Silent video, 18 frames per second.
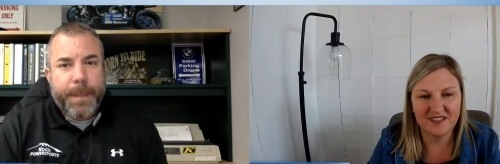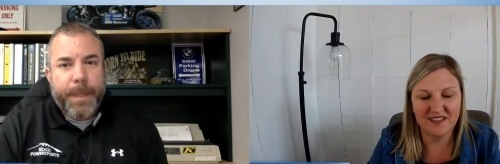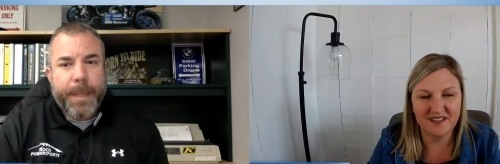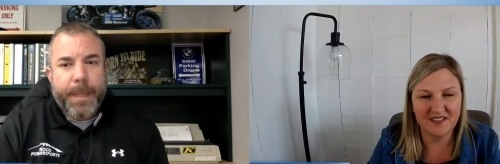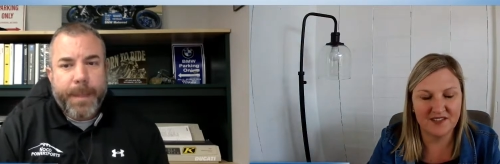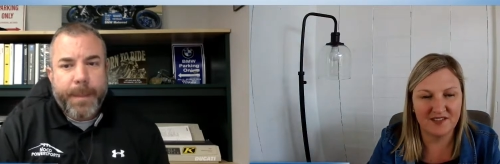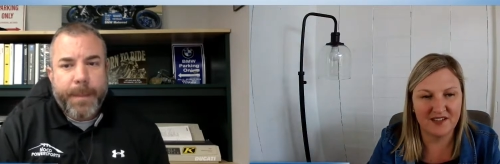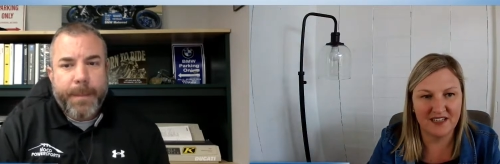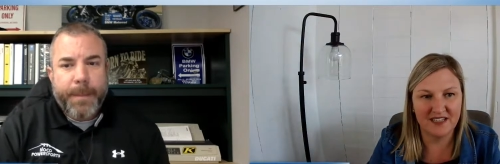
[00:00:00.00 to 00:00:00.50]

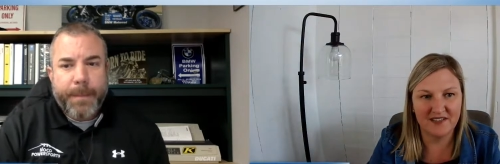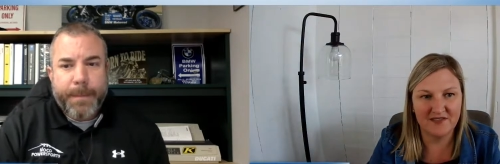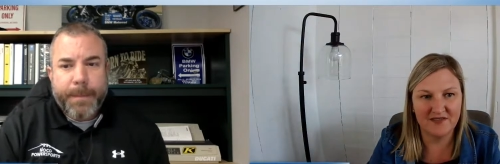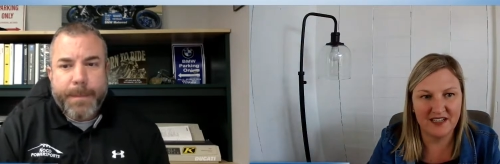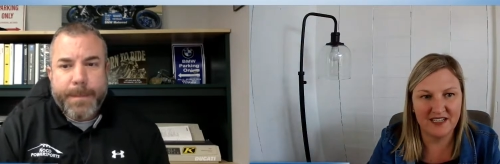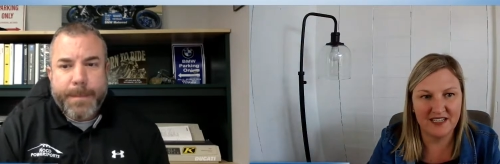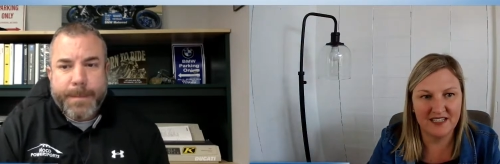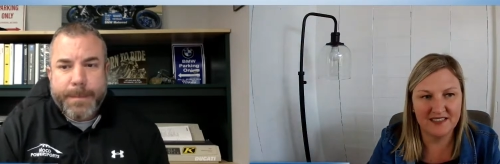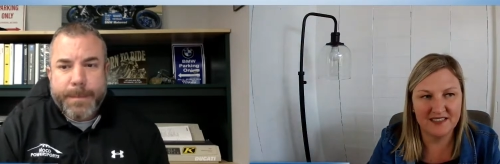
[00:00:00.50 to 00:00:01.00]
Speaker 1: that's great
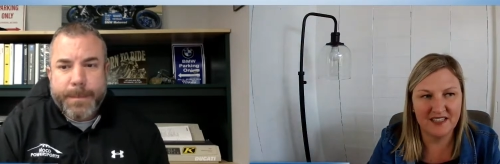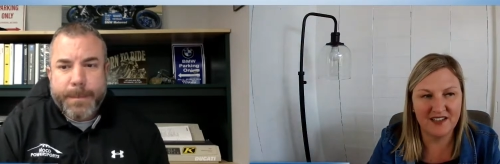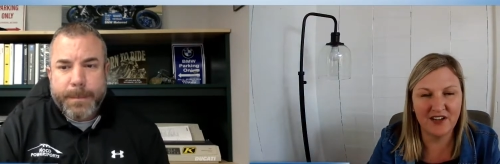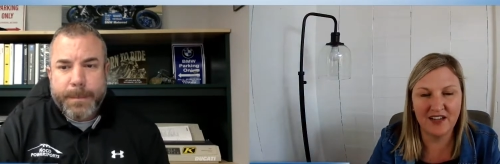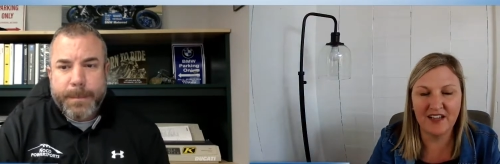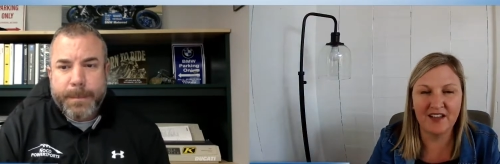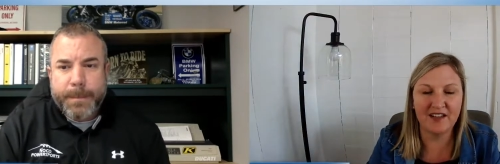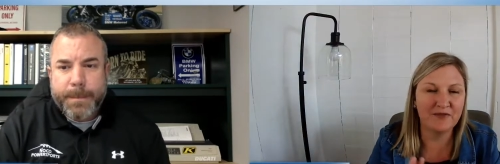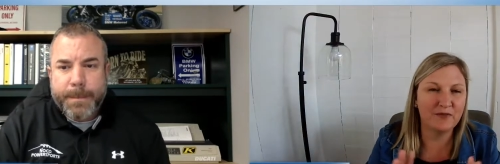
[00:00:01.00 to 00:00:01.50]
advice
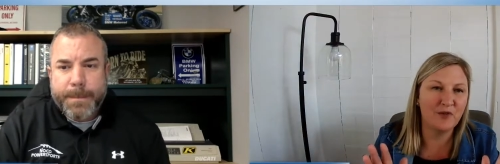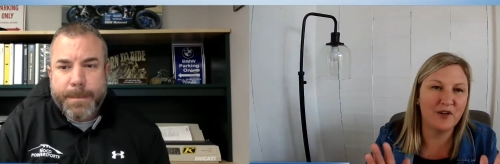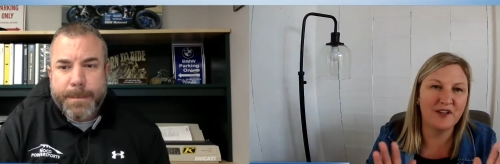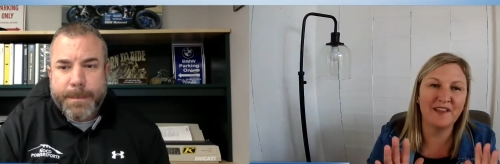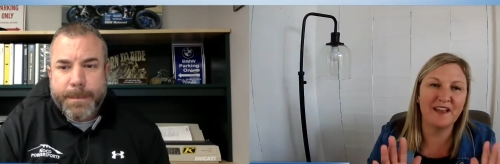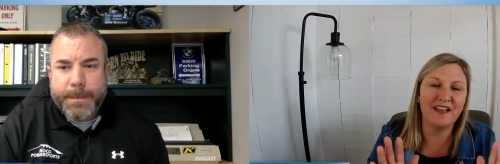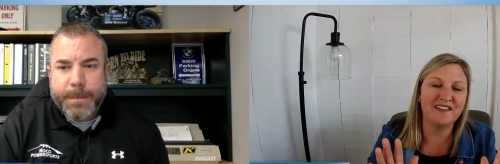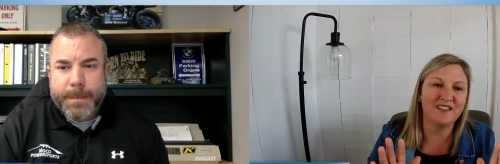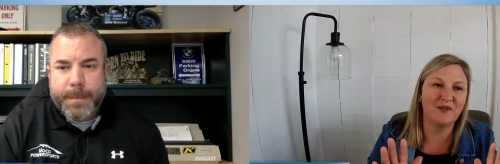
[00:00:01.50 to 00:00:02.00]
okay i have one
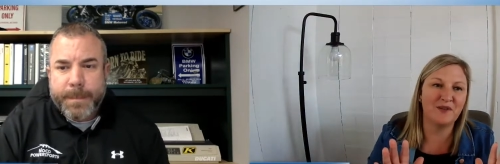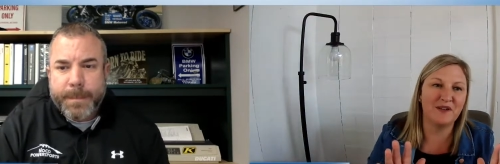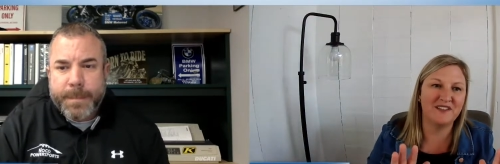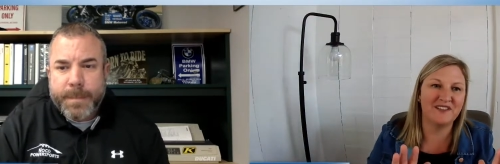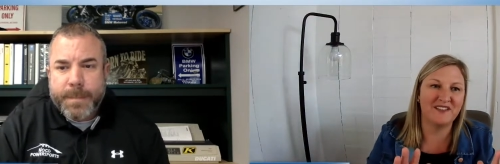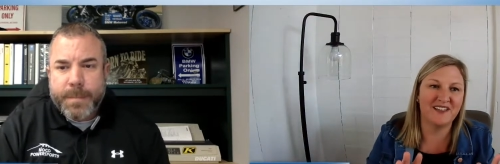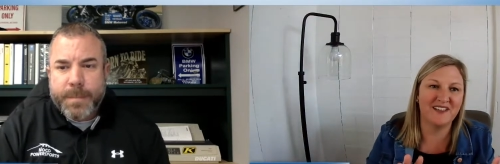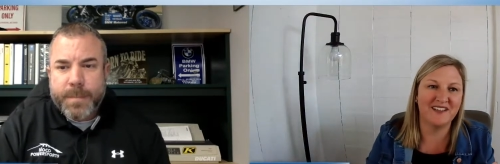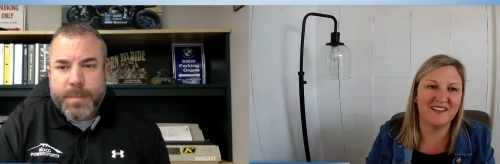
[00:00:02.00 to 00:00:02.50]
last
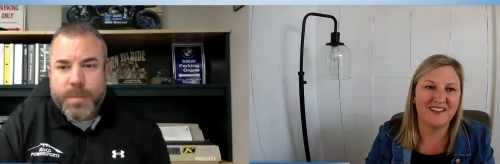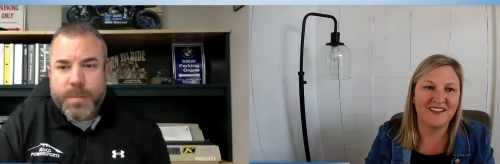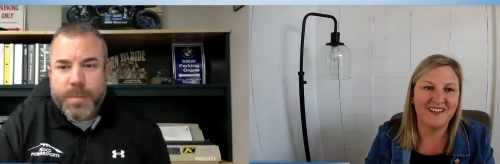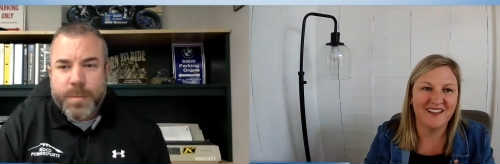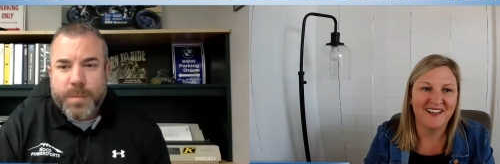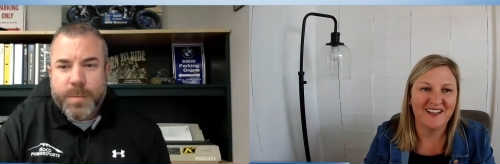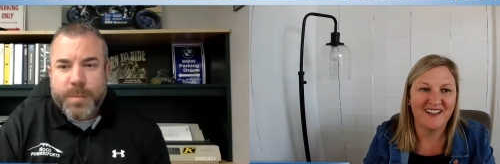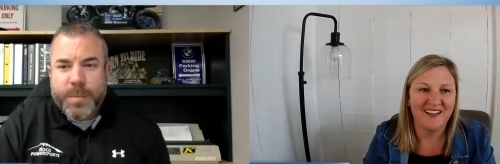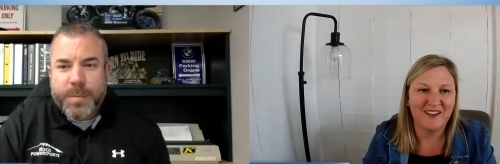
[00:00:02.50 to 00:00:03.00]
question
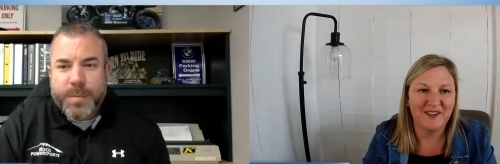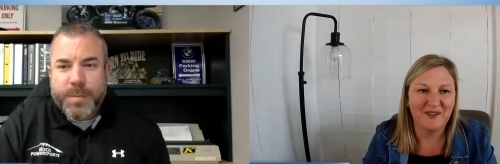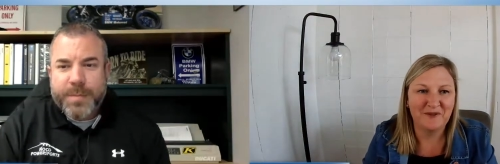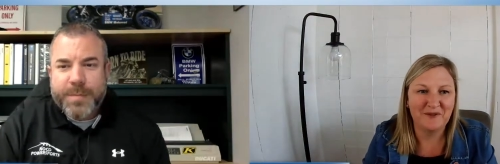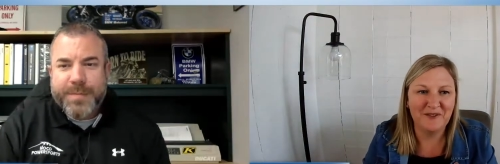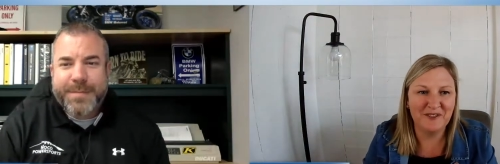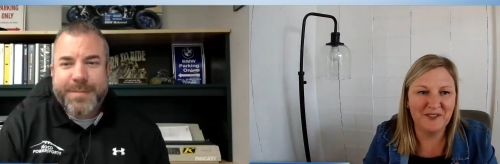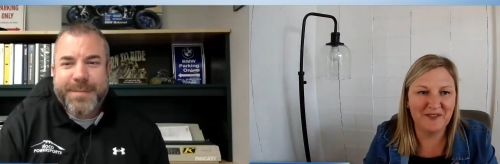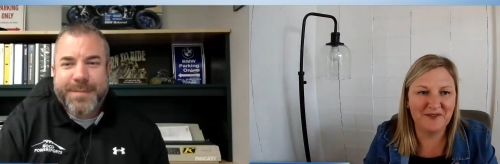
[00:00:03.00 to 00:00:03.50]

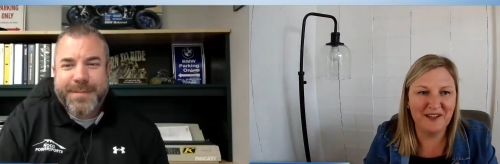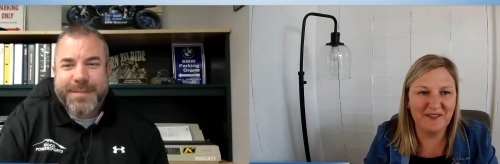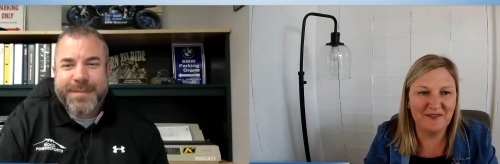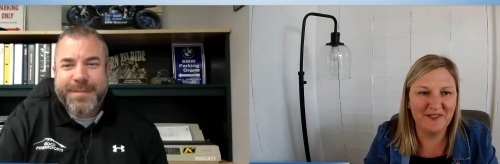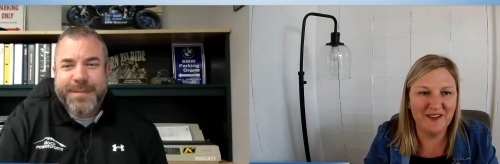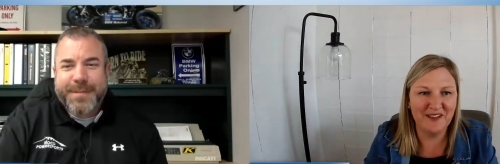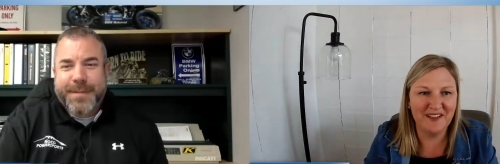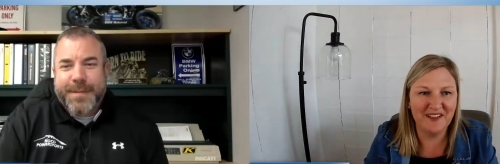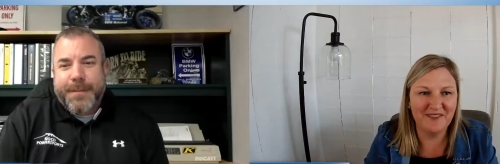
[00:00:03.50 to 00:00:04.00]
what's your
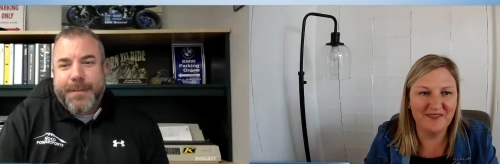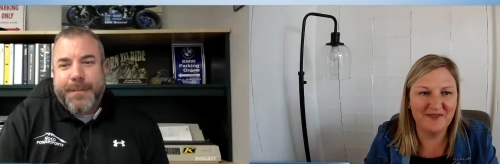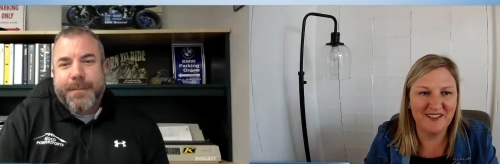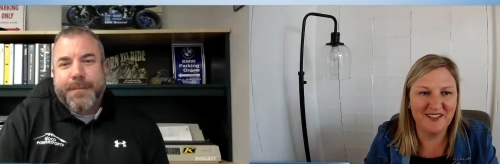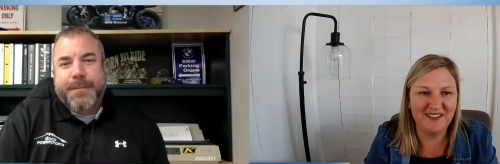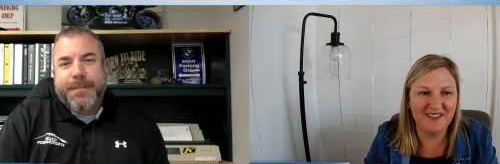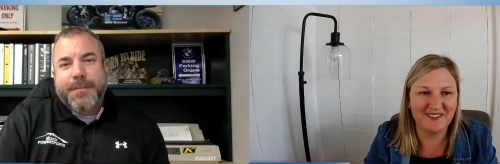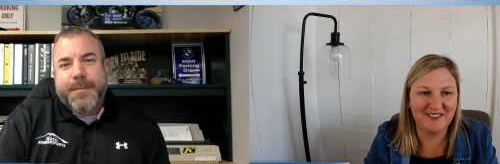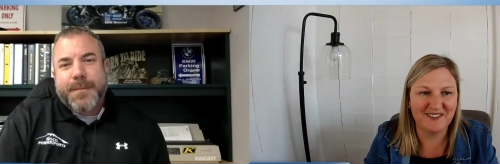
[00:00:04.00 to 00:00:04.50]
favorite
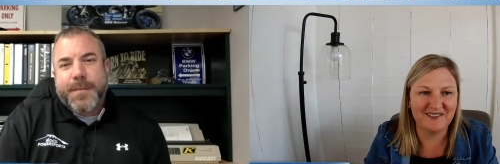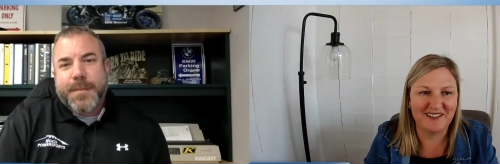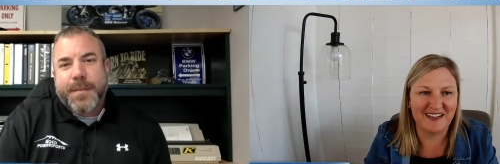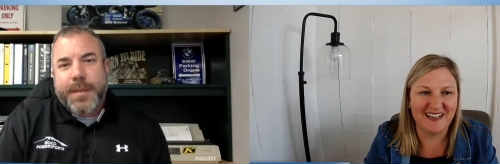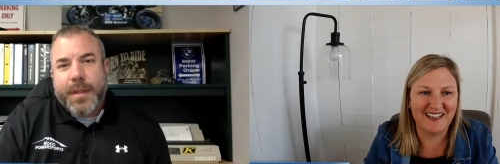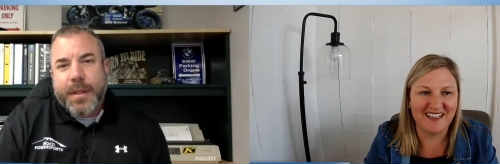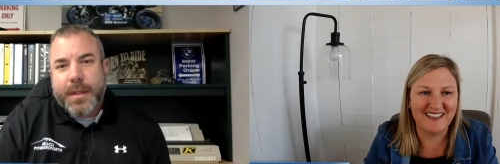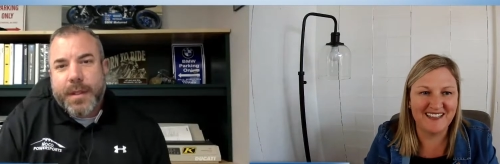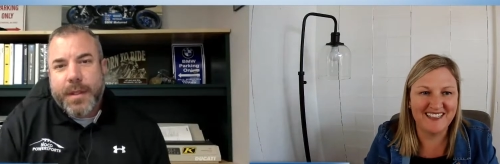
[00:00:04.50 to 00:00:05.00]
vehicle to
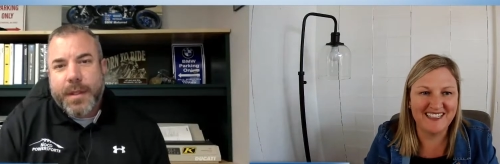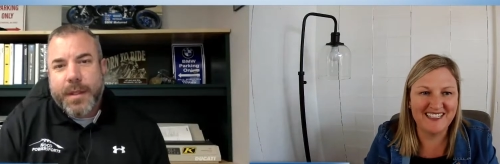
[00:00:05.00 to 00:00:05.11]
ride